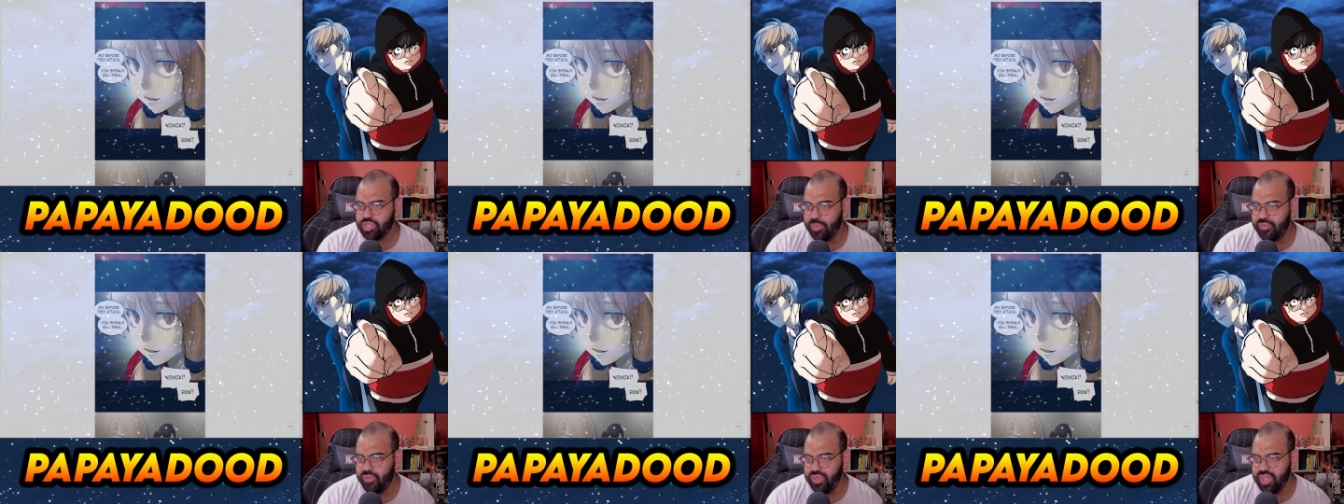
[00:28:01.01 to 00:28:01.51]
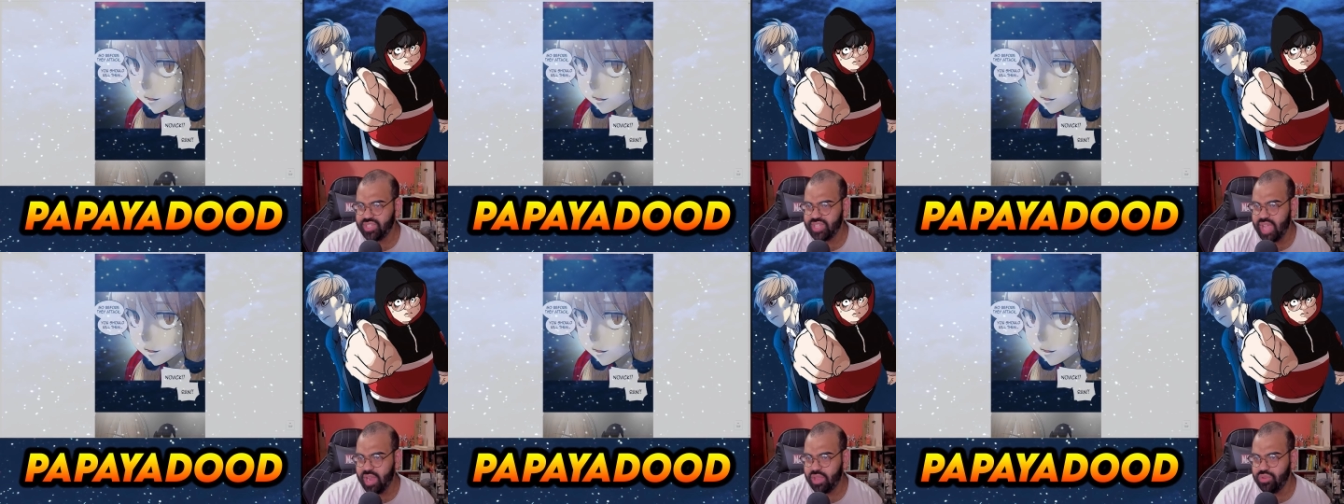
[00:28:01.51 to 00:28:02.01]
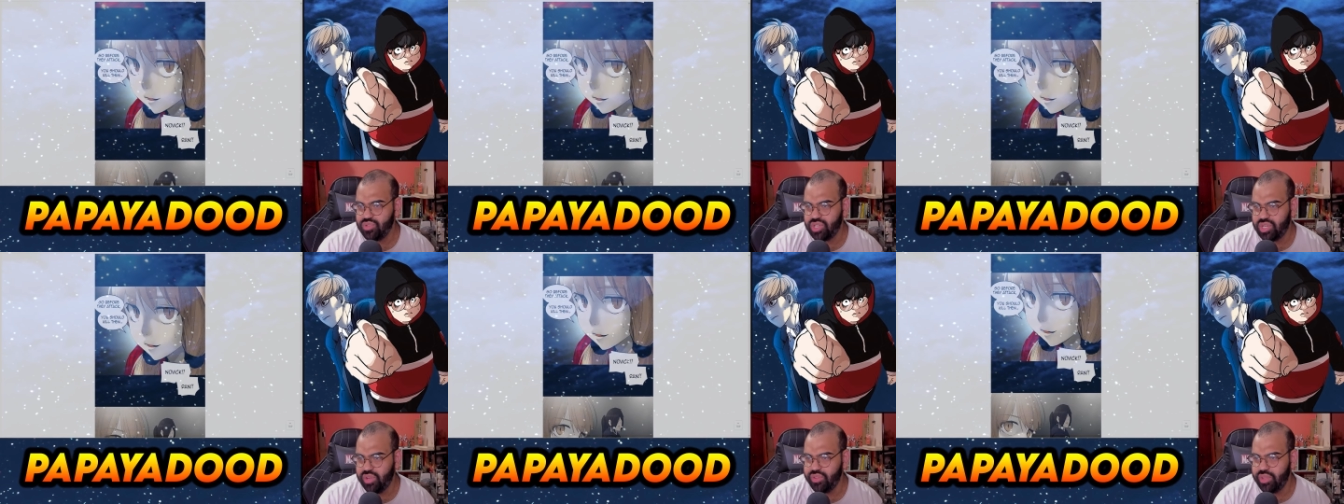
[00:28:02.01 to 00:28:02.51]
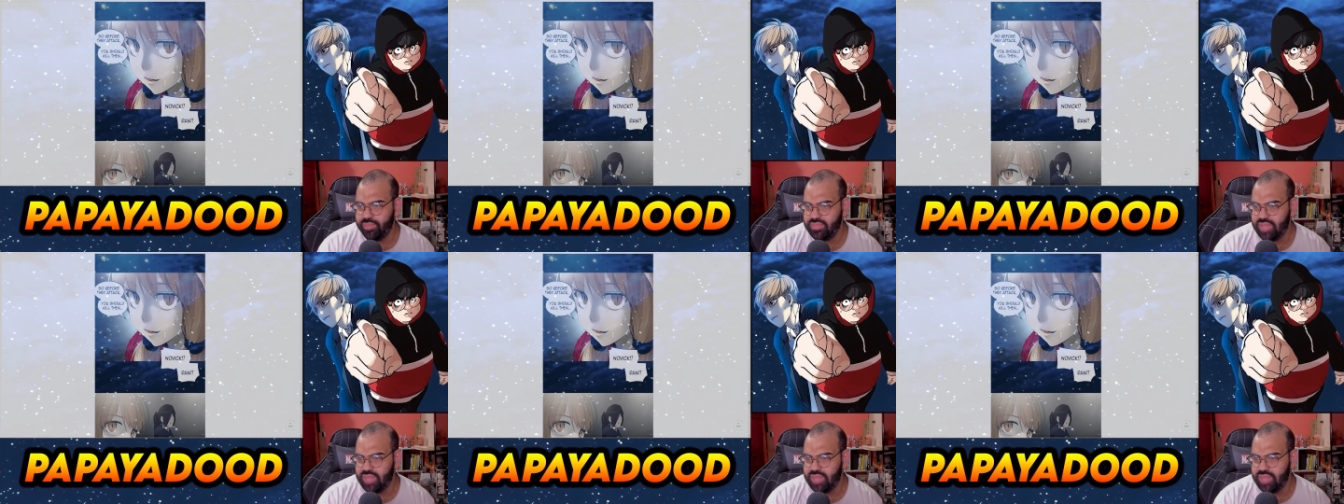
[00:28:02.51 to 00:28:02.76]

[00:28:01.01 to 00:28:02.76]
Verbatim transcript: So before they attack, you should kill them.